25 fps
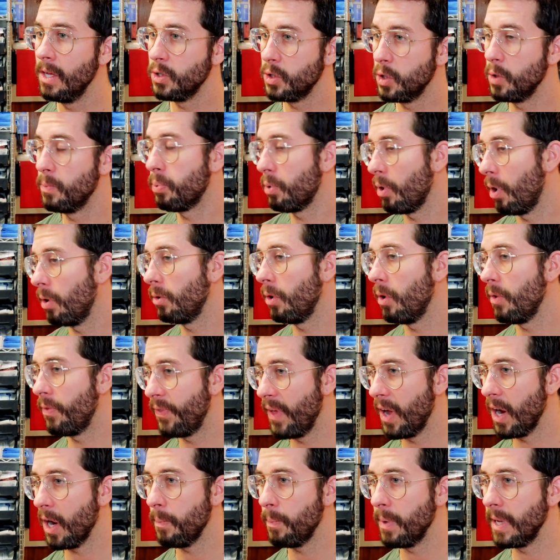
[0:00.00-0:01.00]
to
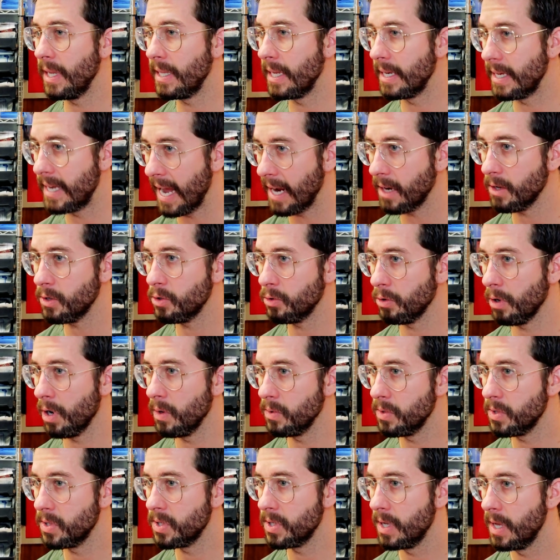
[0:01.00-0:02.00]
prolotherapy, to
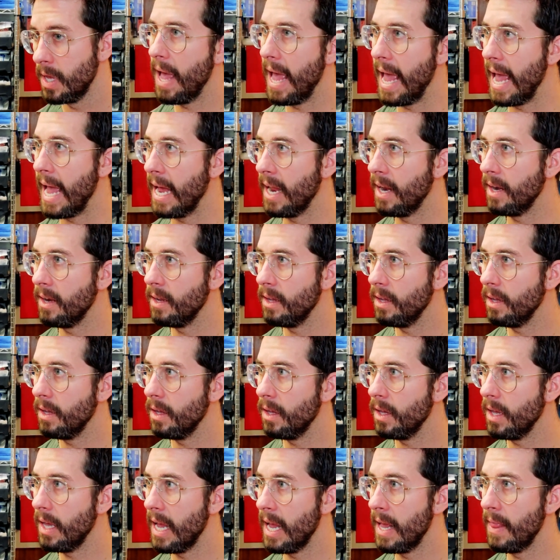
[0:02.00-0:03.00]
dextrose. And
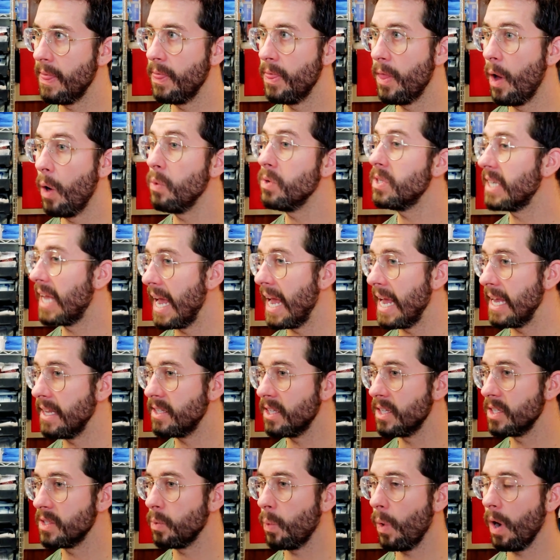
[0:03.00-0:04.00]
in those
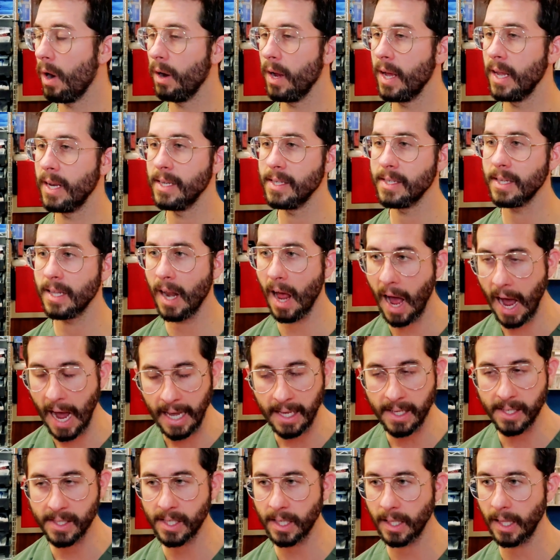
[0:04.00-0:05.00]
cases where it is an
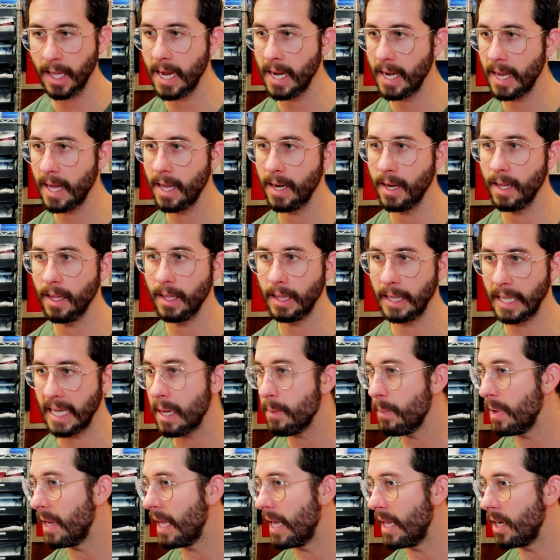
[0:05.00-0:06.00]
isolated
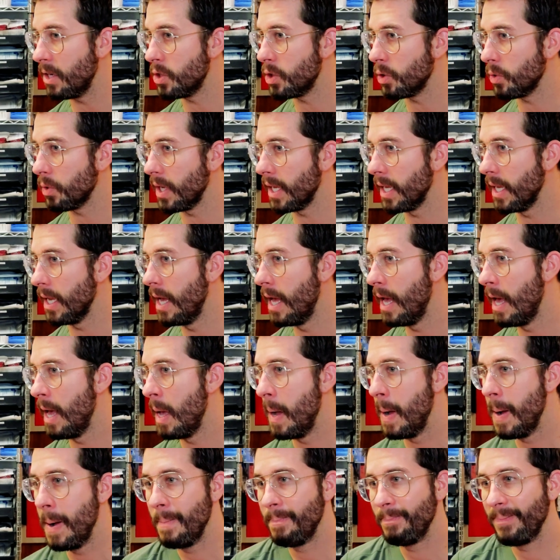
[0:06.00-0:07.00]
ligament injury,
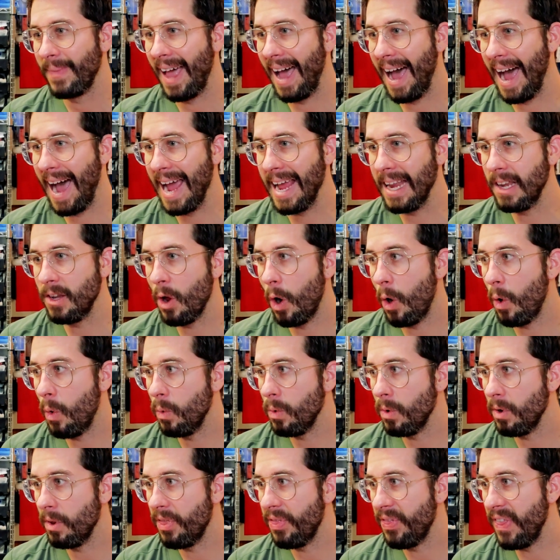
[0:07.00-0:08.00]
I
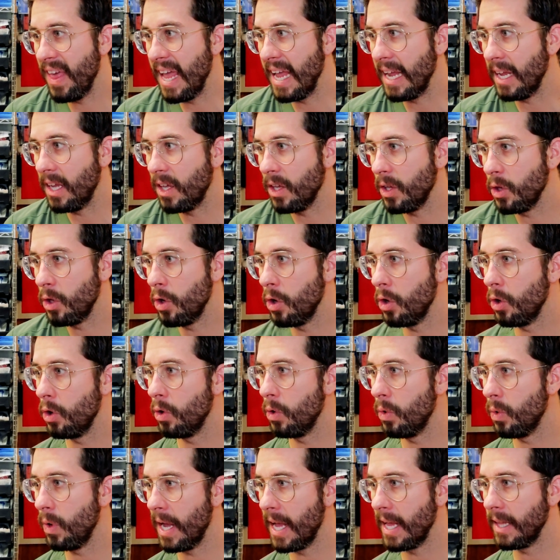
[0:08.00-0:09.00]
don't think
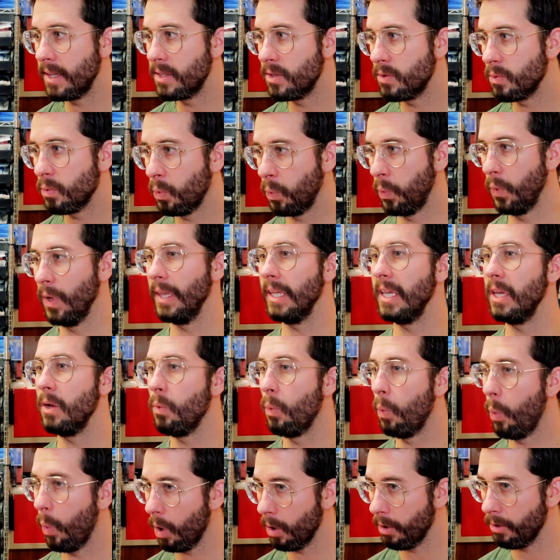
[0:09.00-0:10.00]
you it's really
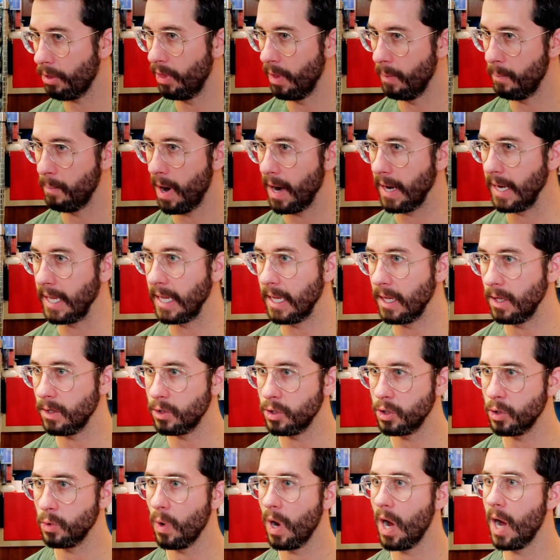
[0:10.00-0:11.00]
worth the money
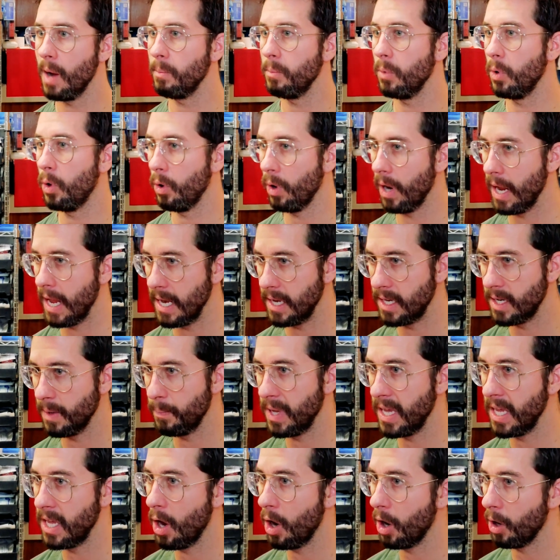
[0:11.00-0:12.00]
to upgrade to
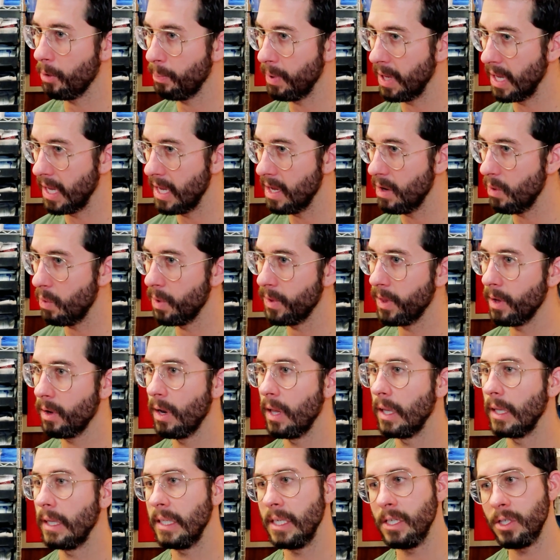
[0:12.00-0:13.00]
PRP without
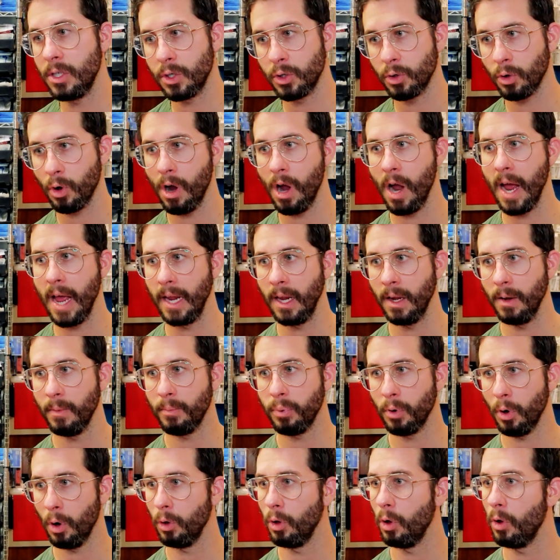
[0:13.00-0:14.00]
at least trying
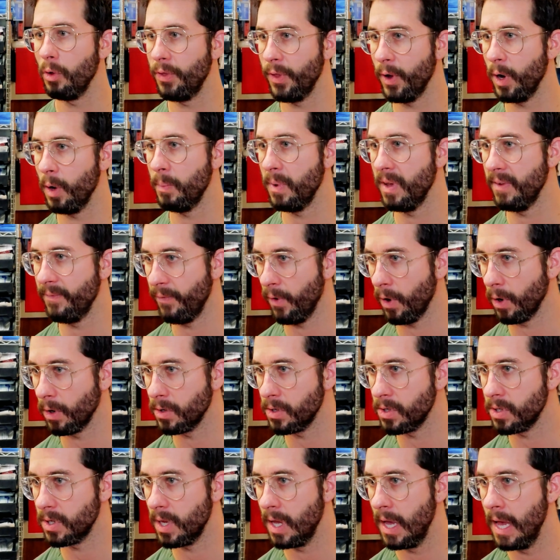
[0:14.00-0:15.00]
prolotherapy
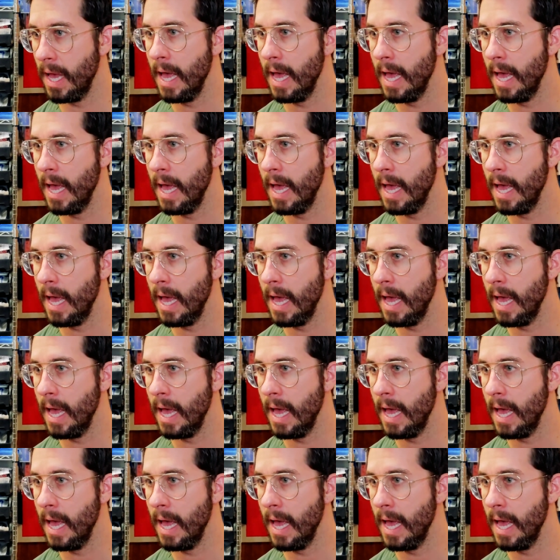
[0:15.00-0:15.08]
first.